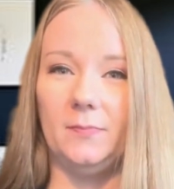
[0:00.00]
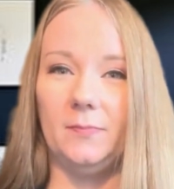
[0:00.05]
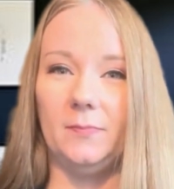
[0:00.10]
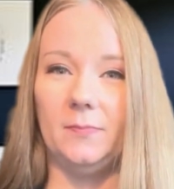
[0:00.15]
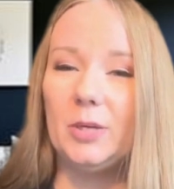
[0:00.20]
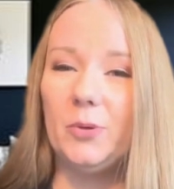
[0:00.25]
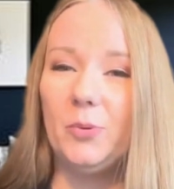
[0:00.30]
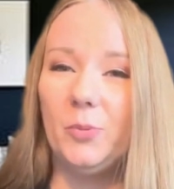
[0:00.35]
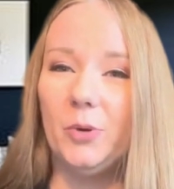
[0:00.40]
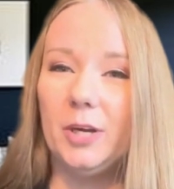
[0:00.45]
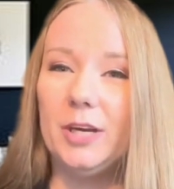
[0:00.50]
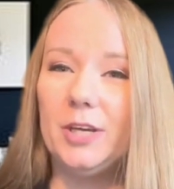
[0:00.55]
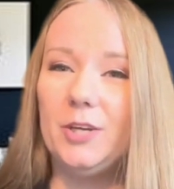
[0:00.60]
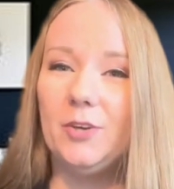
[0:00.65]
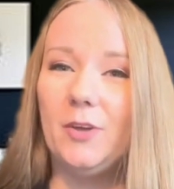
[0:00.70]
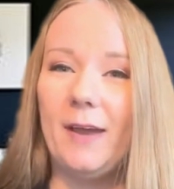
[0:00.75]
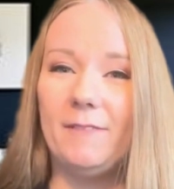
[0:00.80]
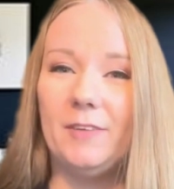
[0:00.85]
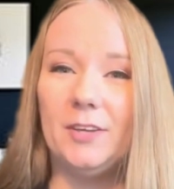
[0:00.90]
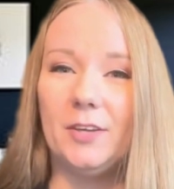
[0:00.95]
Don't worry,
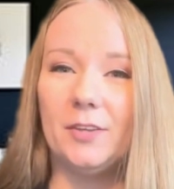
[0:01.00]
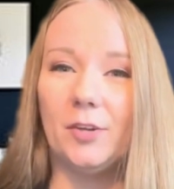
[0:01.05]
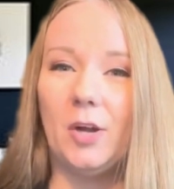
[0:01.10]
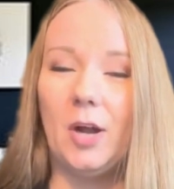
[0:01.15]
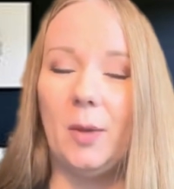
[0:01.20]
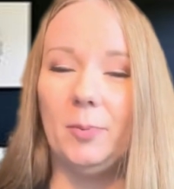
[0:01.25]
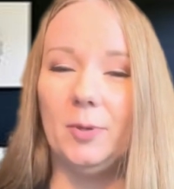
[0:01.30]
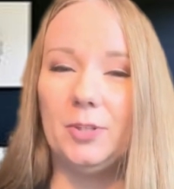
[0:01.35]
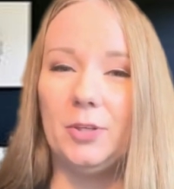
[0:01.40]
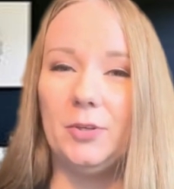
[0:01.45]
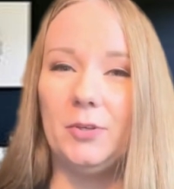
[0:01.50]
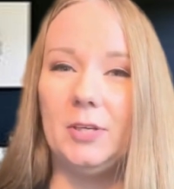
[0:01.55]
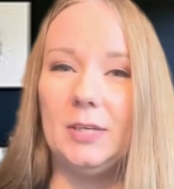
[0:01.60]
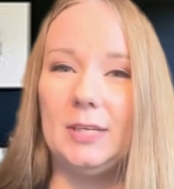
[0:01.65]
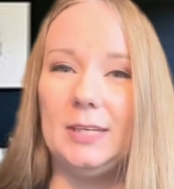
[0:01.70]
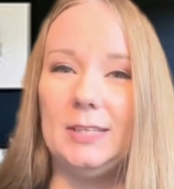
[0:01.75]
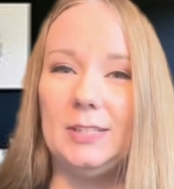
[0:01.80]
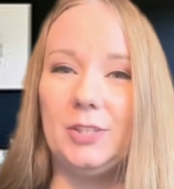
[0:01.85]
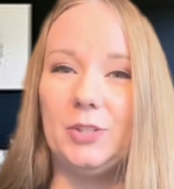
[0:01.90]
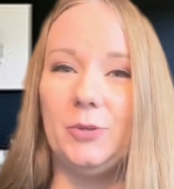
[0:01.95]
you'll have another
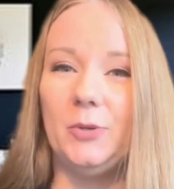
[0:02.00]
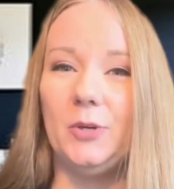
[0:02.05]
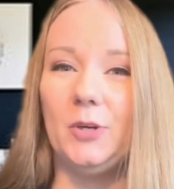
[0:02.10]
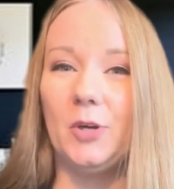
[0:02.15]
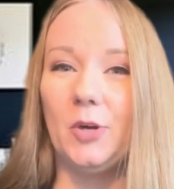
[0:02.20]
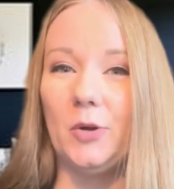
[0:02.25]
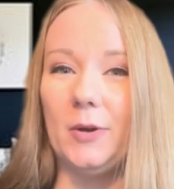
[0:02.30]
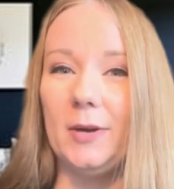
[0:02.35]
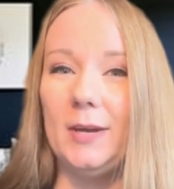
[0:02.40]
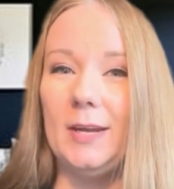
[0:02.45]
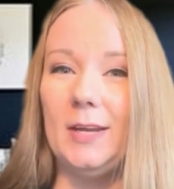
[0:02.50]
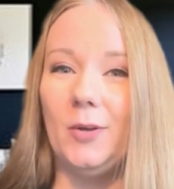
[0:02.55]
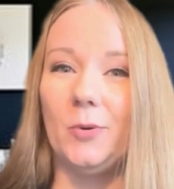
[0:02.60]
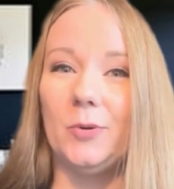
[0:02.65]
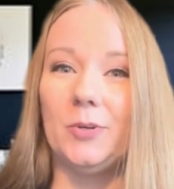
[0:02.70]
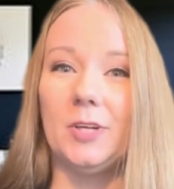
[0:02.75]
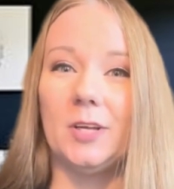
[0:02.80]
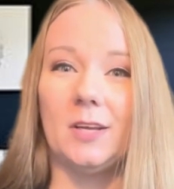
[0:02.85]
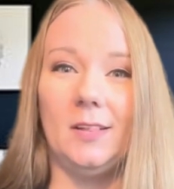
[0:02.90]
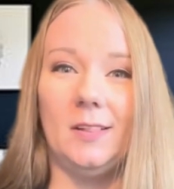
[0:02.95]
opportunity to agree
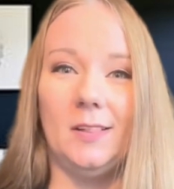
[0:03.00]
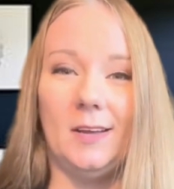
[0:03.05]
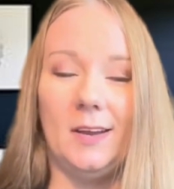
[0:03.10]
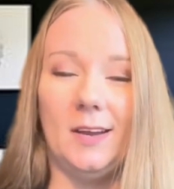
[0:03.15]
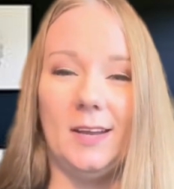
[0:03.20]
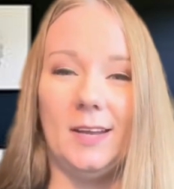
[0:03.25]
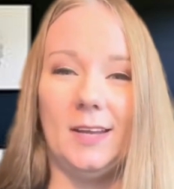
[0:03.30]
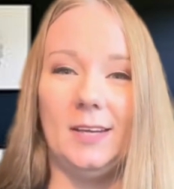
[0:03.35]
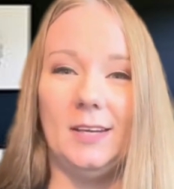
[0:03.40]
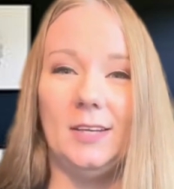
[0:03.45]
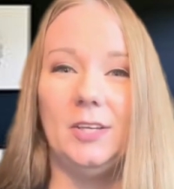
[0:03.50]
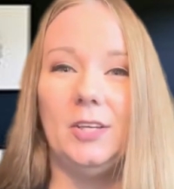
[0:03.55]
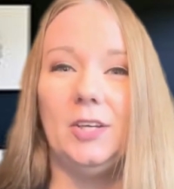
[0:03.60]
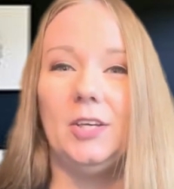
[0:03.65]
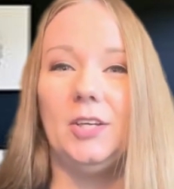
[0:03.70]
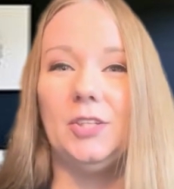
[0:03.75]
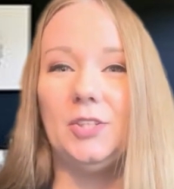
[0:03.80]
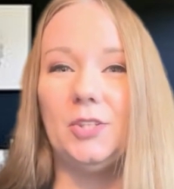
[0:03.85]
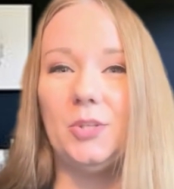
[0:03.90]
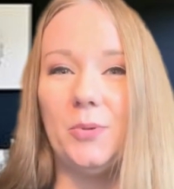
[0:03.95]
or decline
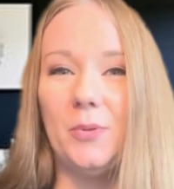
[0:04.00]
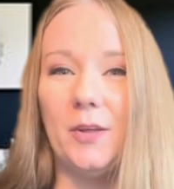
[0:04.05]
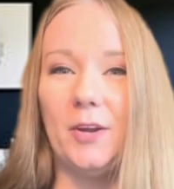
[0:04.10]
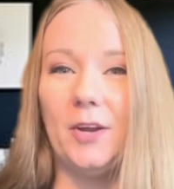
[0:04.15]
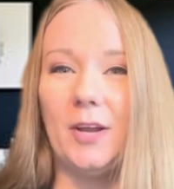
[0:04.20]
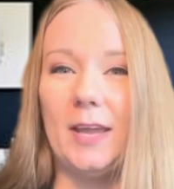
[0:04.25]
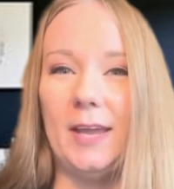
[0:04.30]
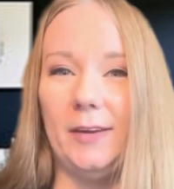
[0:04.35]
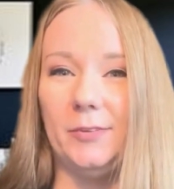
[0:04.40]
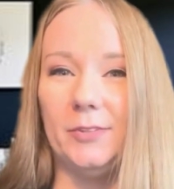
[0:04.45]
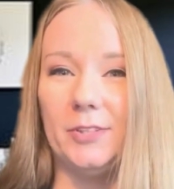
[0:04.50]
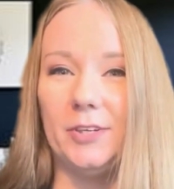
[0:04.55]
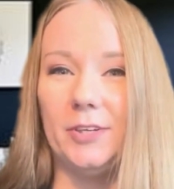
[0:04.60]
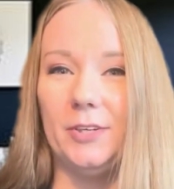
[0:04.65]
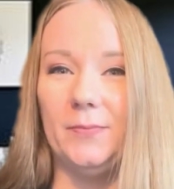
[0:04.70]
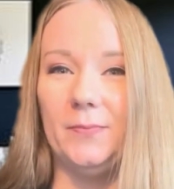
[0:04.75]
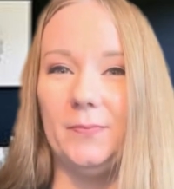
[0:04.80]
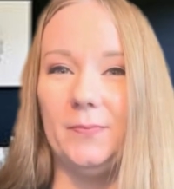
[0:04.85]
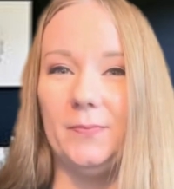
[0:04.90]
to their counter.